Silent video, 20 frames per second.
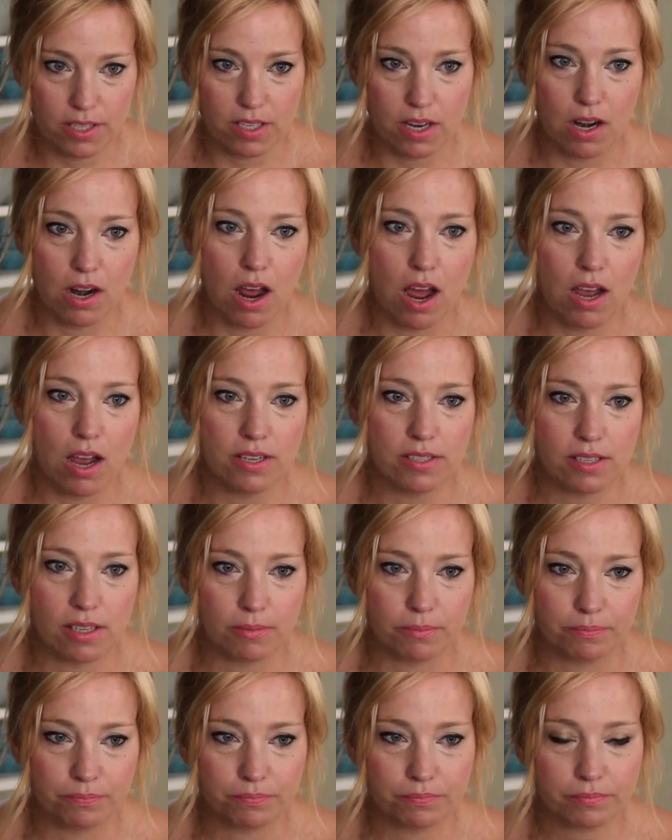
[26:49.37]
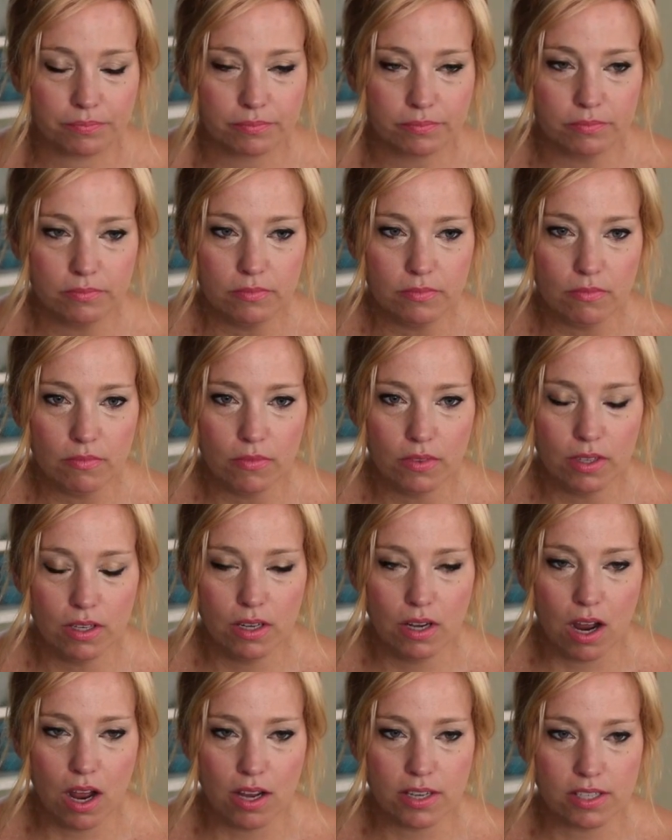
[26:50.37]
That's an awesome
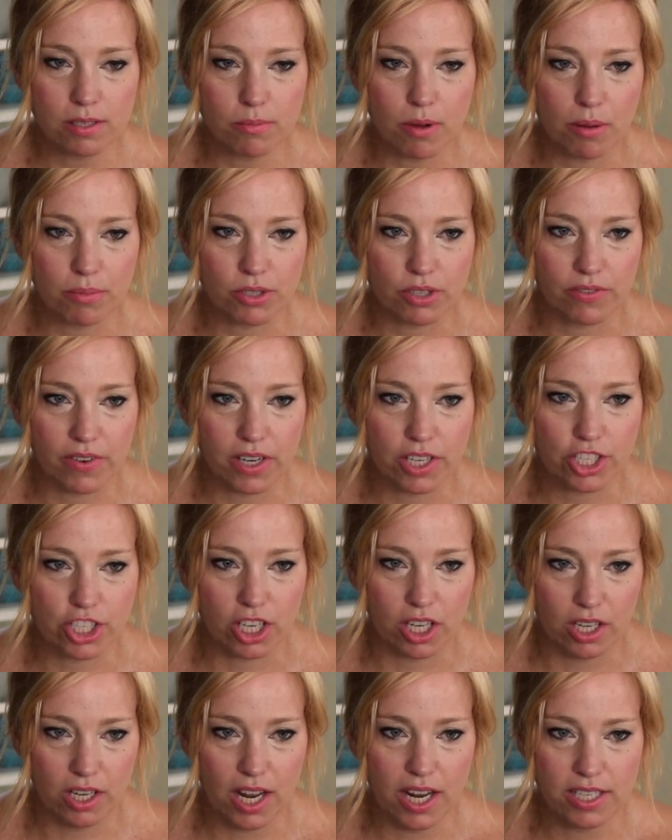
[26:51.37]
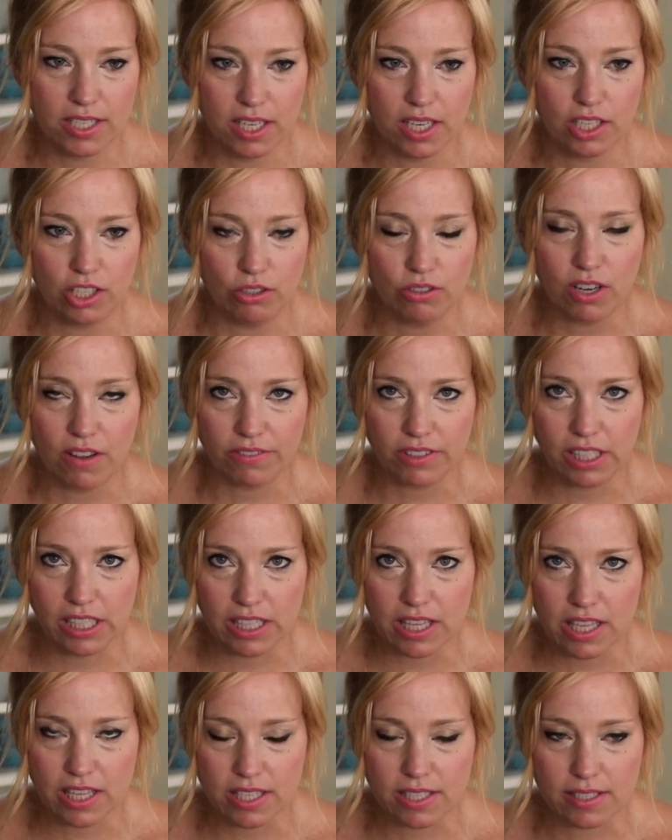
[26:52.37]
observation. And Nadine, you
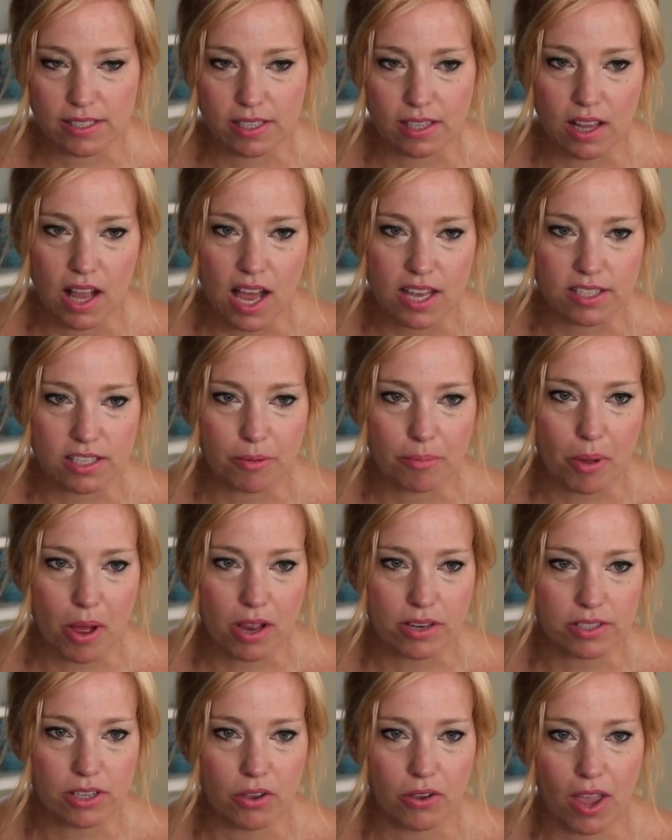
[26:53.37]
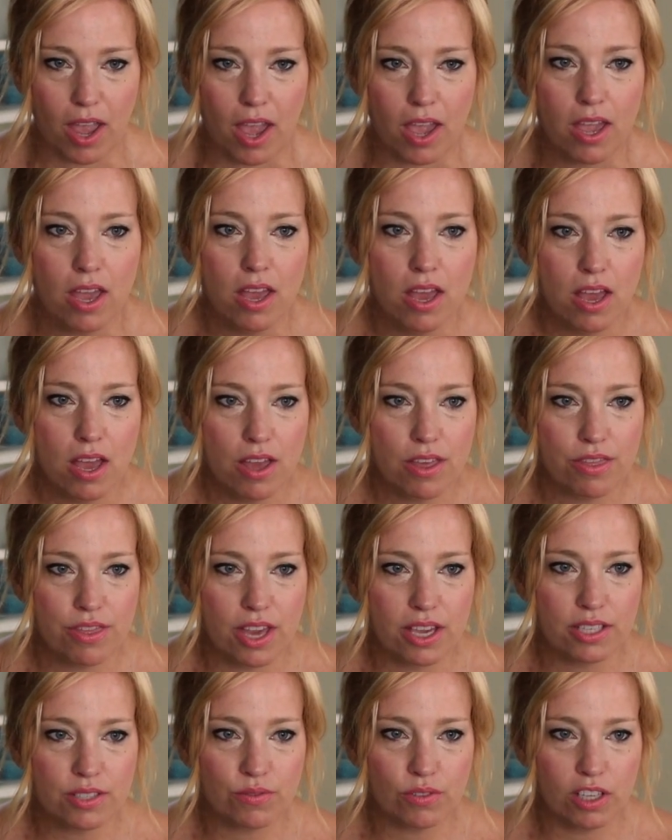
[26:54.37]
definitely think this is the classic box? Okay,
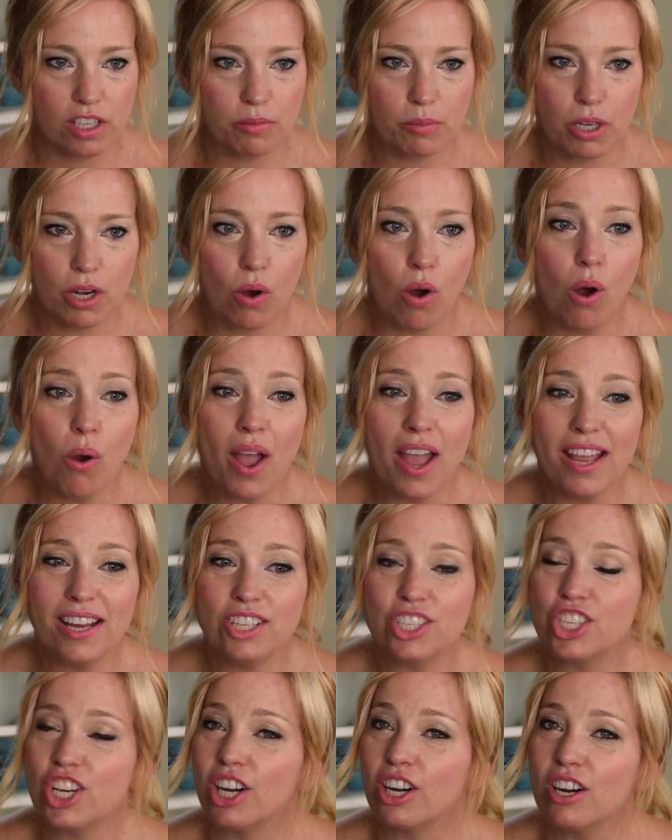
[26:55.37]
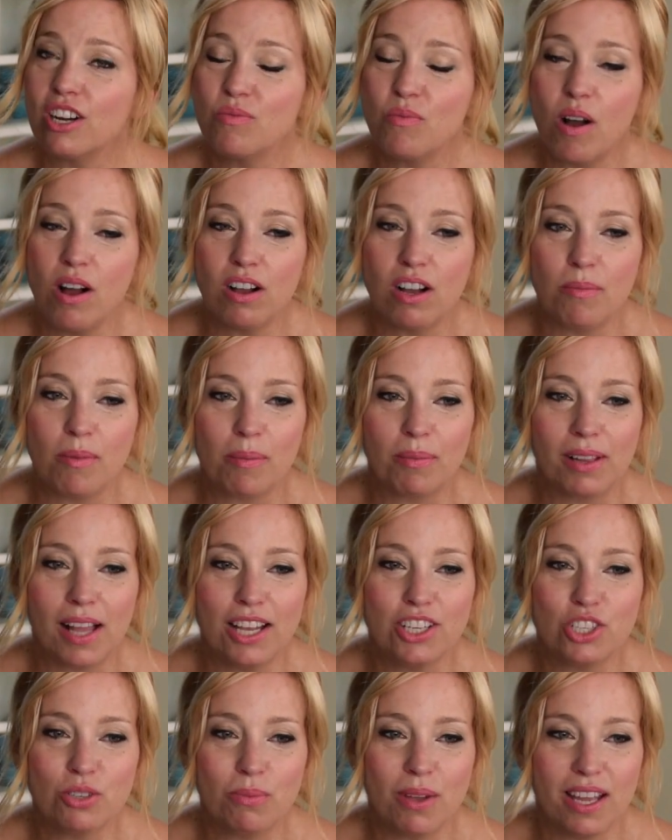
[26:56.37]
thanks for letting me know. Oh, hey Sharon, welcome. I'm
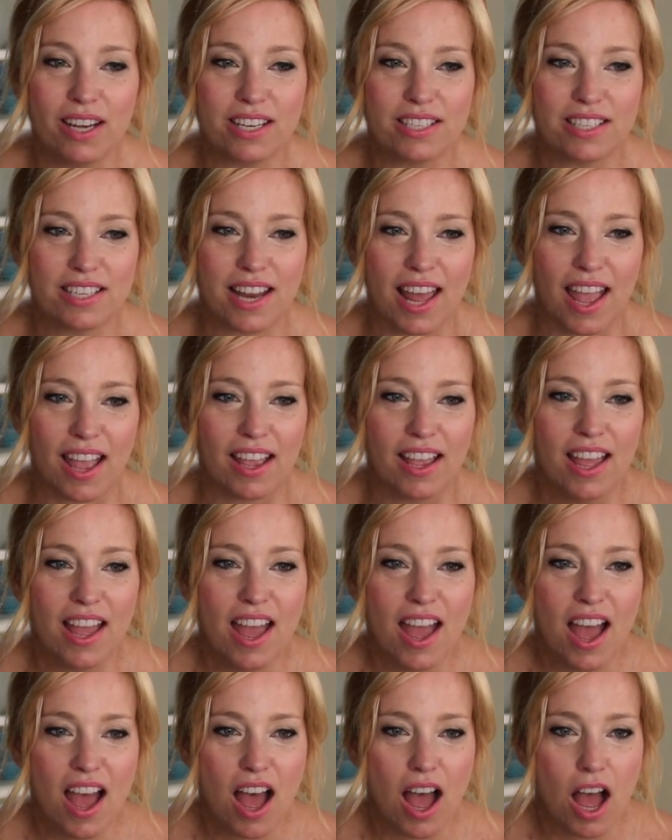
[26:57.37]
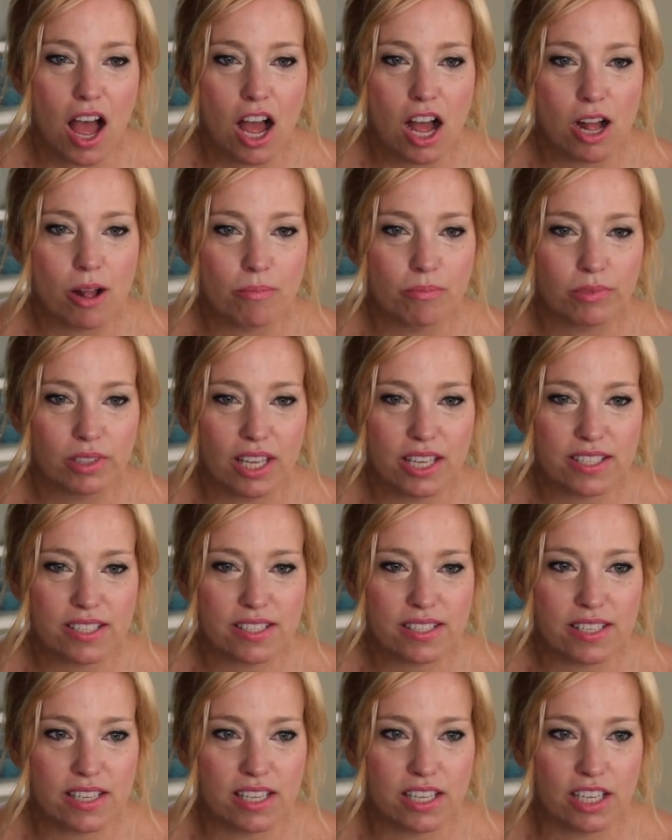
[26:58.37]
glad you made it today.
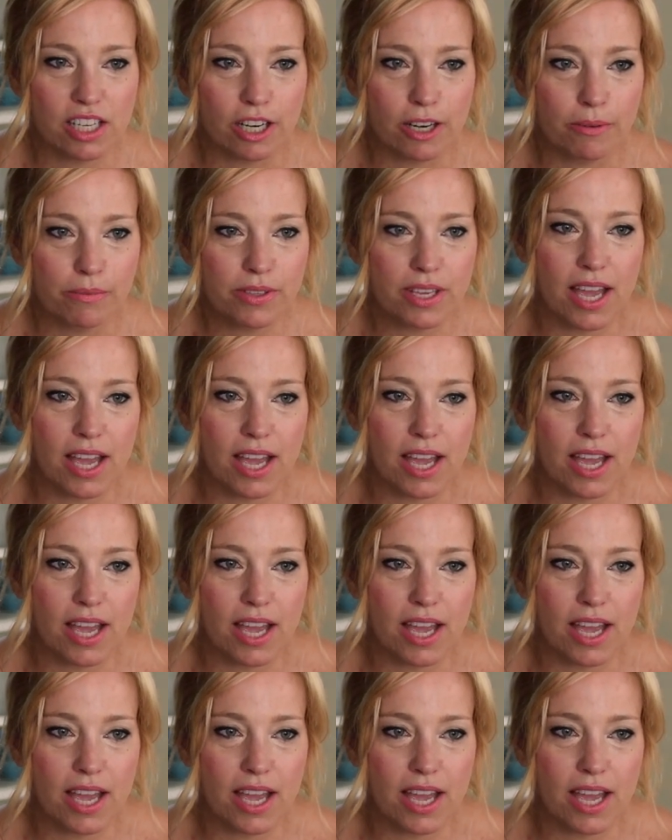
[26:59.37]
Let's see here.